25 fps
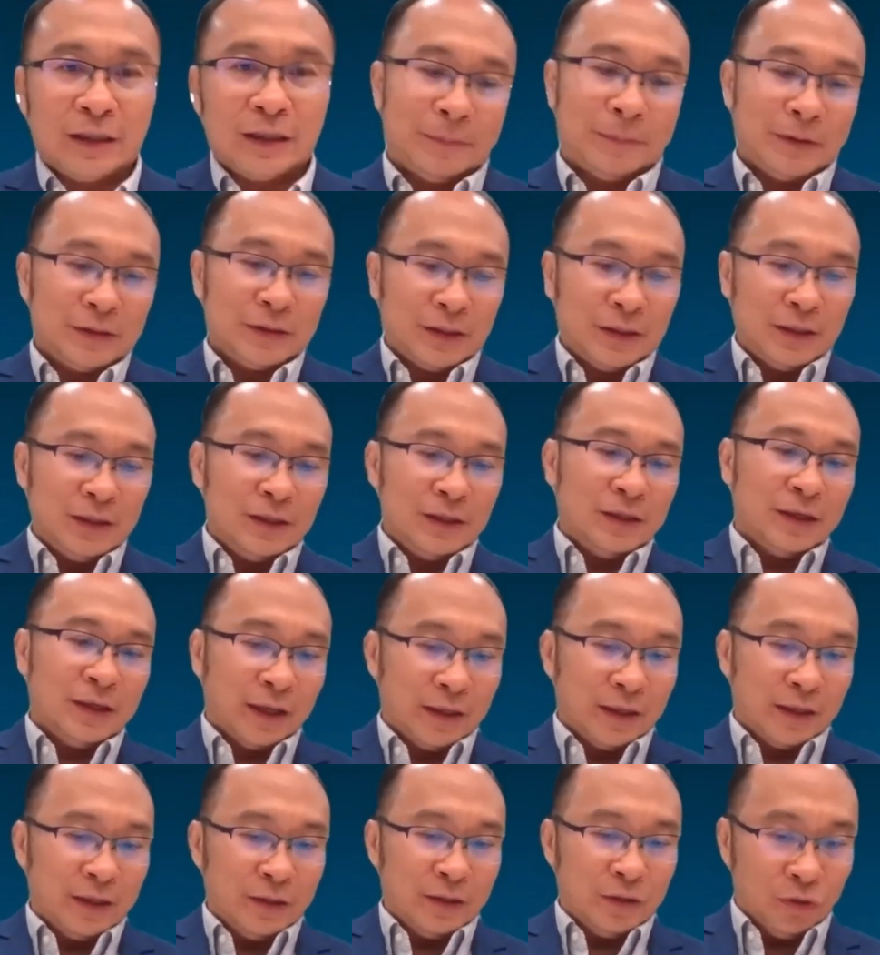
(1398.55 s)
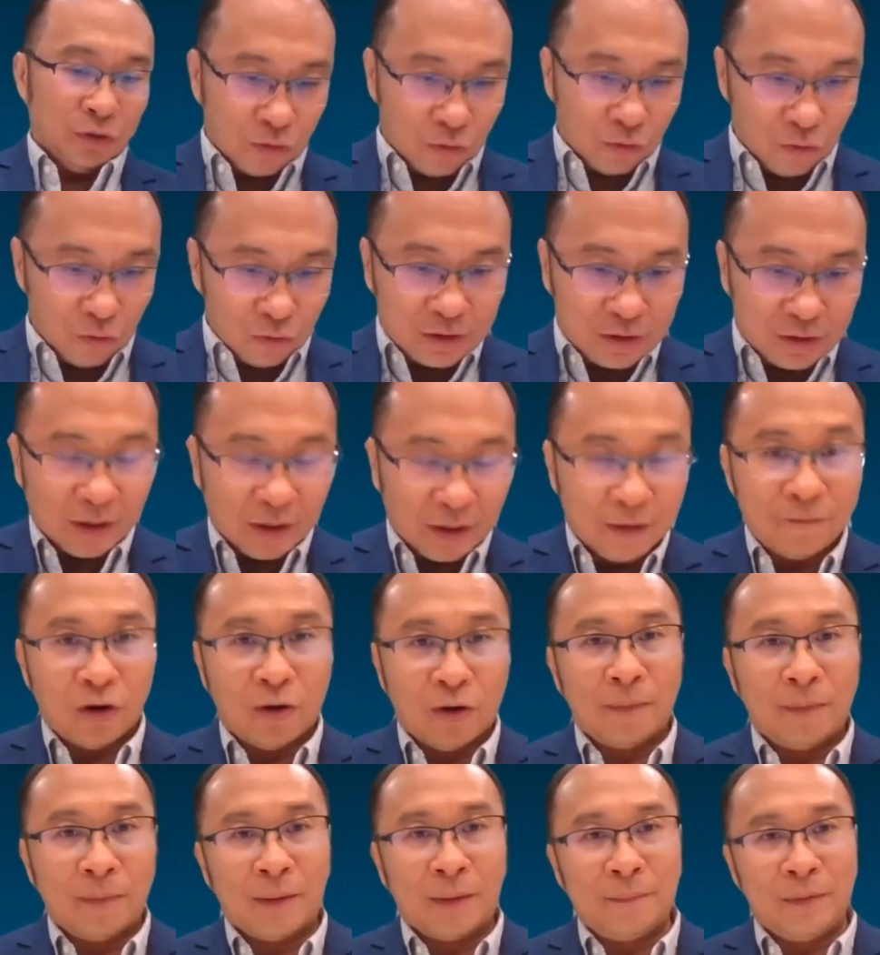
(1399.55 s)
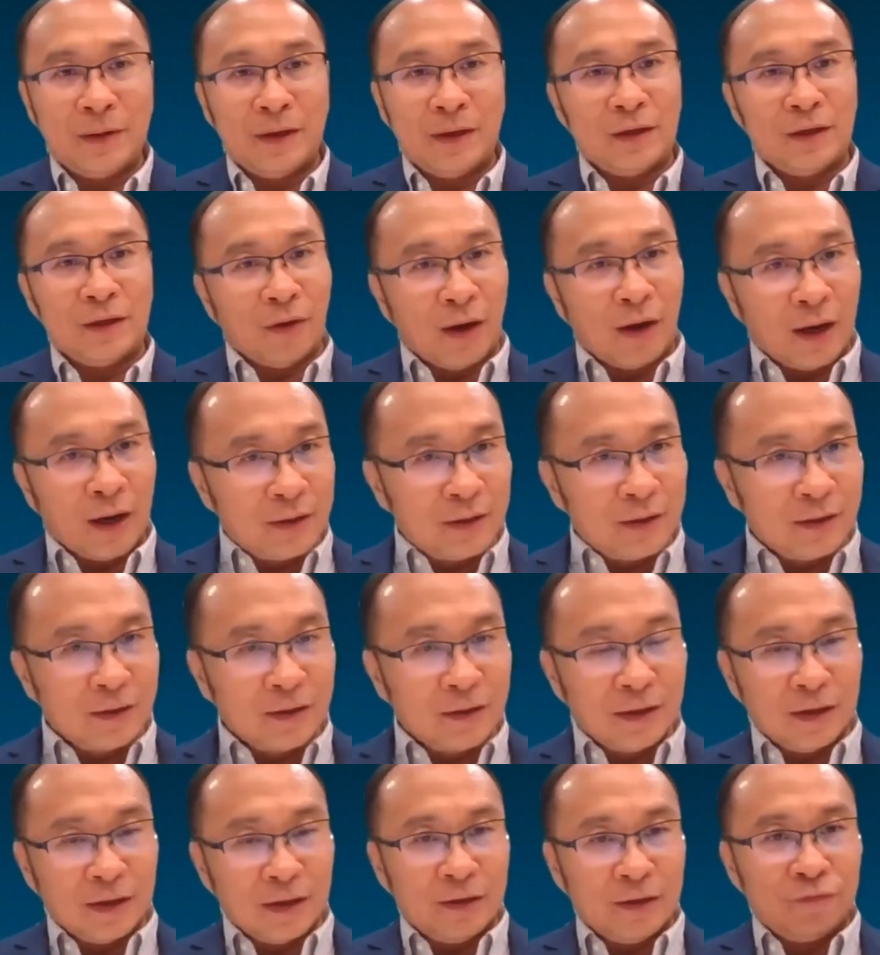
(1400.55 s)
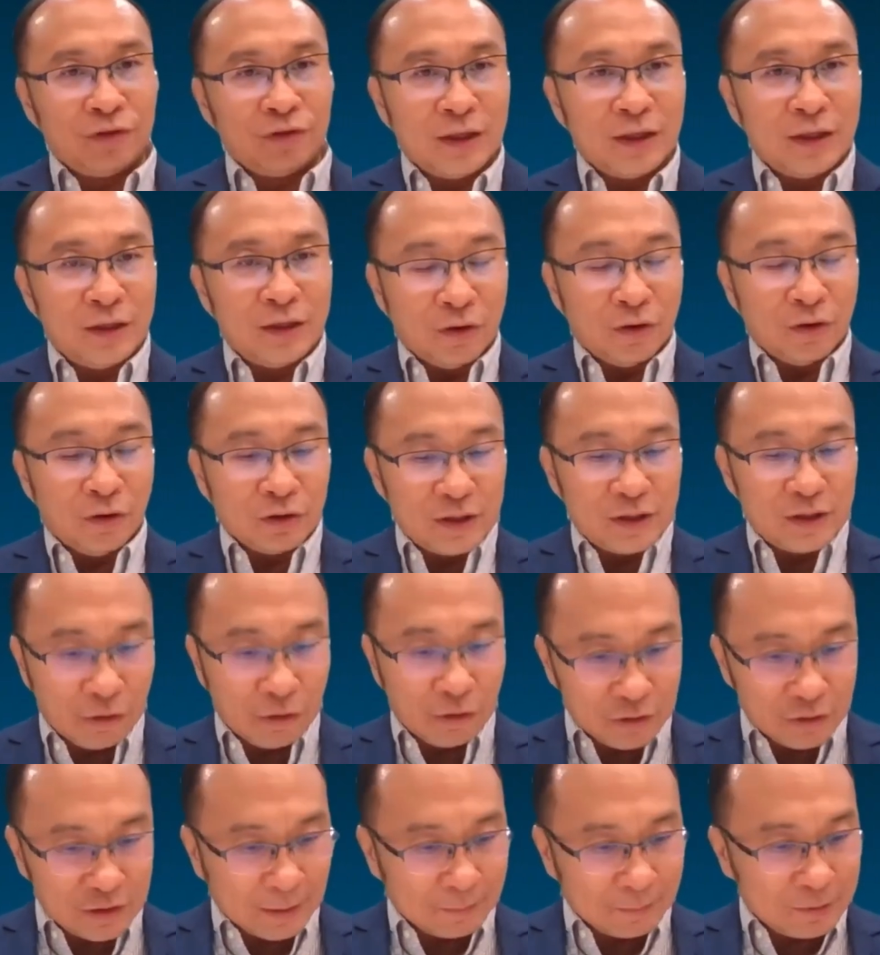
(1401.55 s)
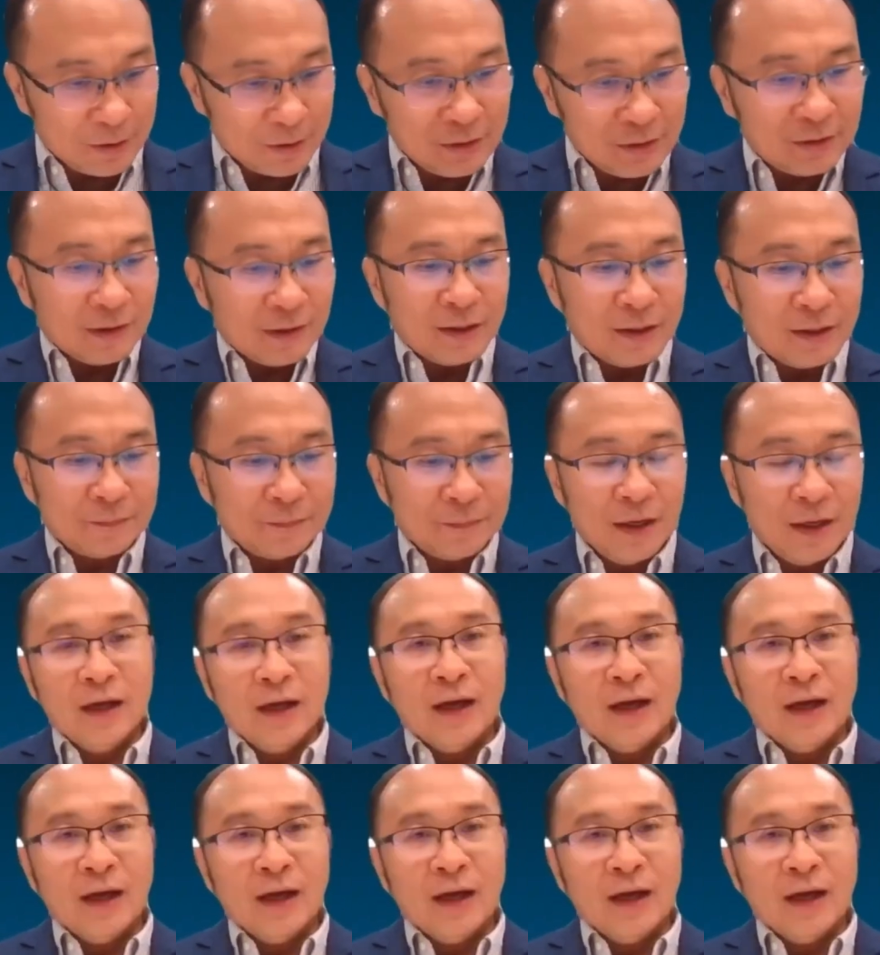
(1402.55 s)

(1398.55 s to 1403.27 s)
Especially like in your role itself, or maybe your other within your CIO chapters, right?